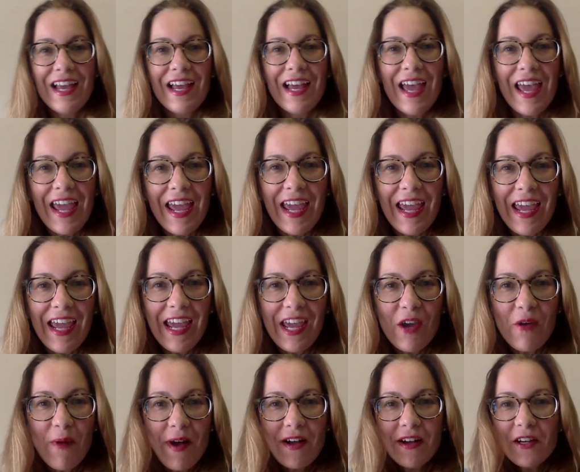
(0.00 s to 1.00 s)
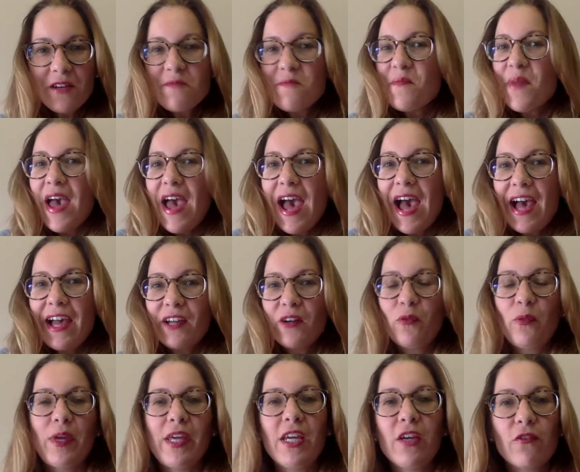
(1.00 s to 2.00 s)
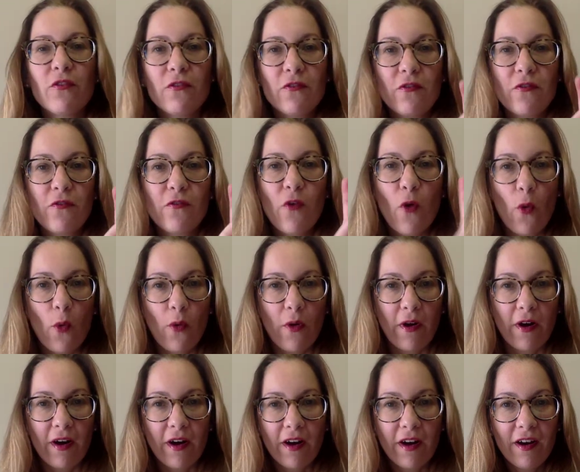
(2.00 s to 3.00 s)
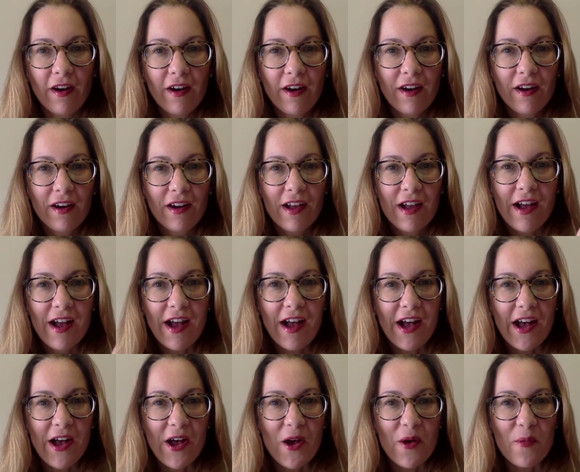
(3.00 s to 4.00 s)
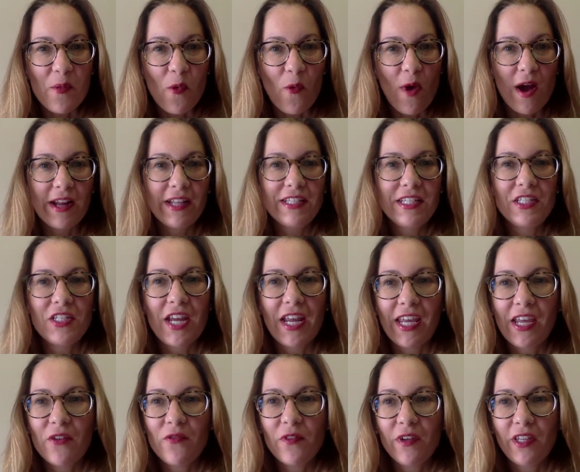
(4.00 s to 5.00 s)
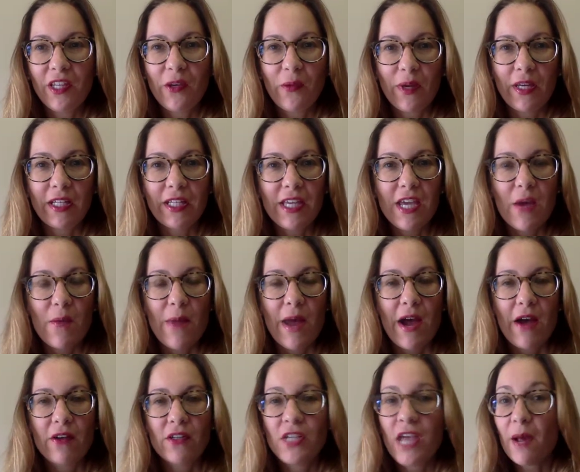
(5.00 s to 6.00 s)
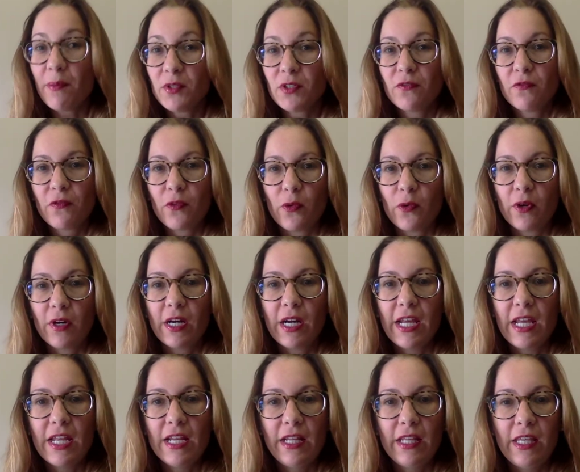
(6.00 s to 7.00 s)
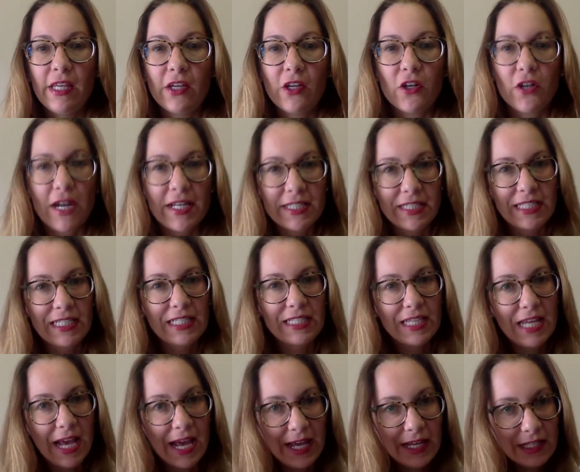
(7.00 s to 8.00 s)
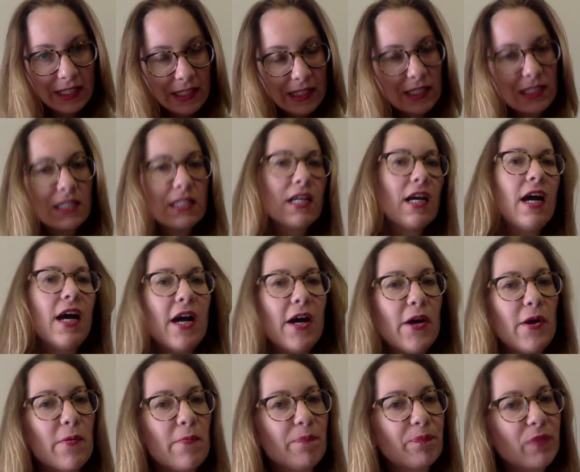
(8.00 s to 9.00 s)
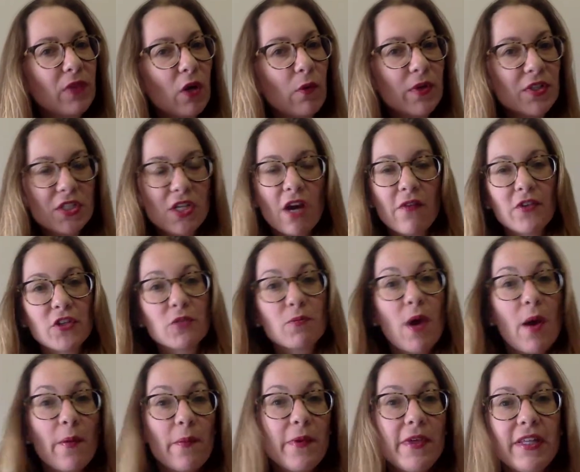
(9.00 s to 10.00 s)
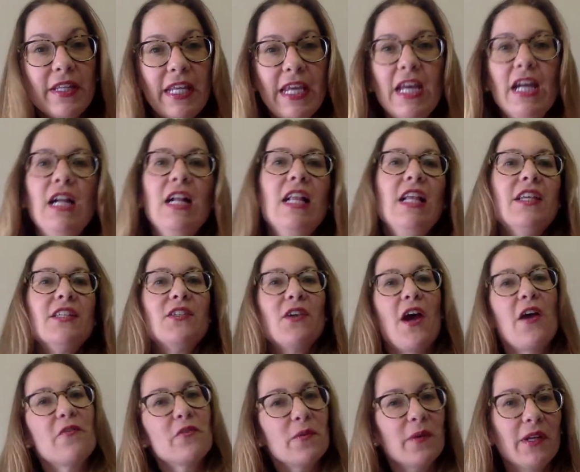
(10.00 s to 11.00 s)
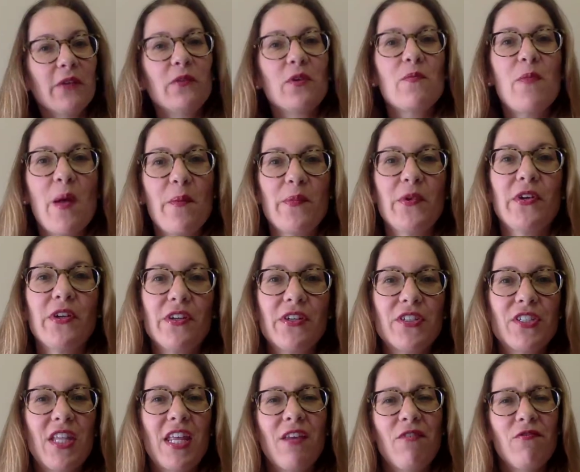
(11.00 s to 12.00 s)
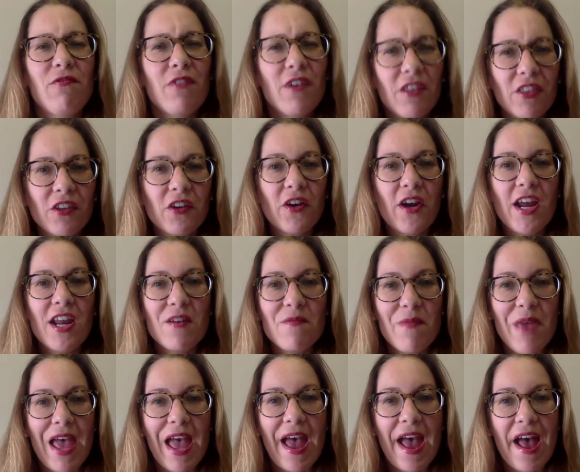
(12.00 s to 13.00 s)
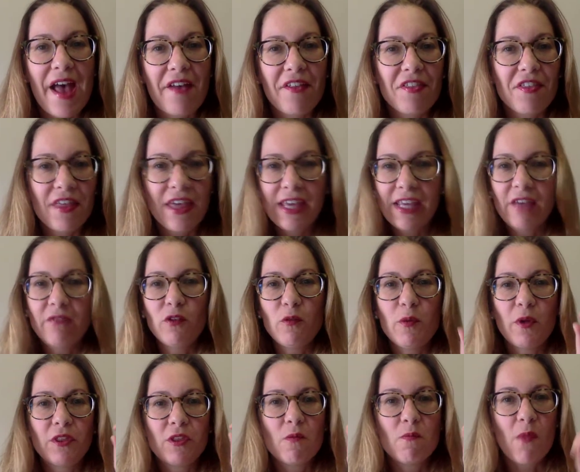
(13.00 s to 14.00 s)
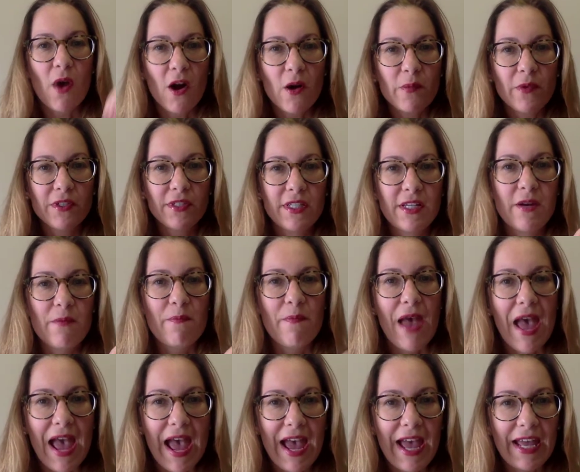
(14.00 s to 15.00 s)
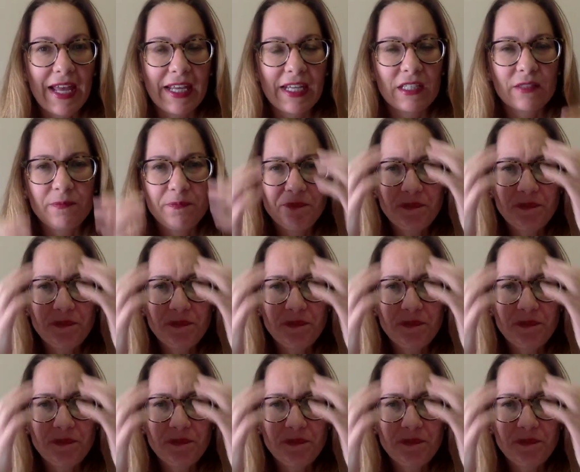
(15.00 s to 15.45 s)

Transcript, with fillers: Hey, welcome back, week four. Um, wanted to check in really quickly about chapter four in the Agresti text, um, which covers probability. So everybody remembers like fifth grade math, like if you put the marbles in a bag and